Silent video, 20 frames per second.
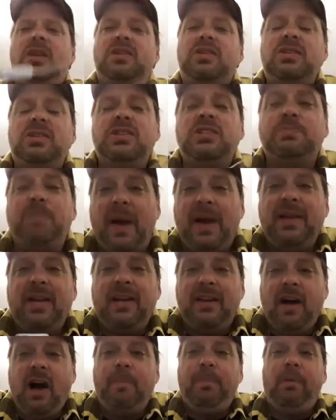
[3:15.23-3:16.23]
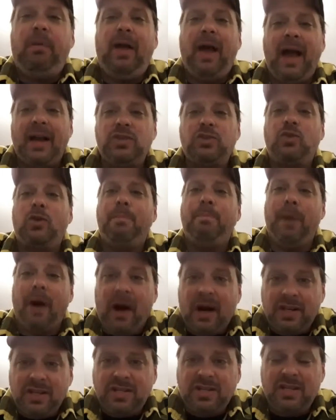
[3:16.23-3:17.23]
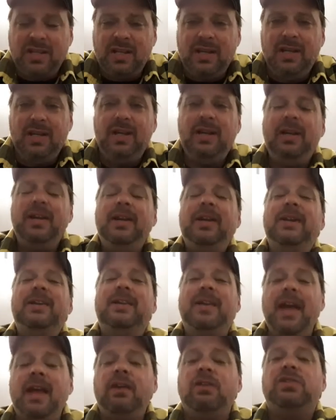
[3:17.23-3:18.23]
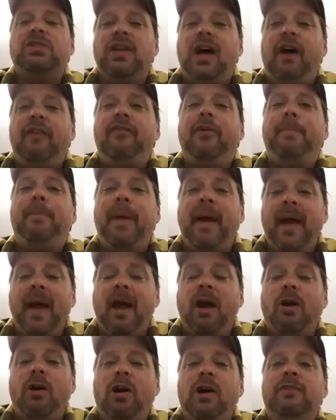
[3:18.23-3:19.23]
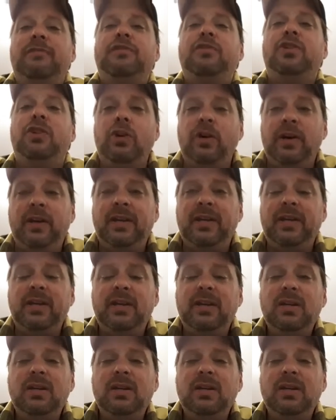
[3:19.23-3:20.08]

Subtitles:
Spend a couple extra bucks. Get yourself a pair of good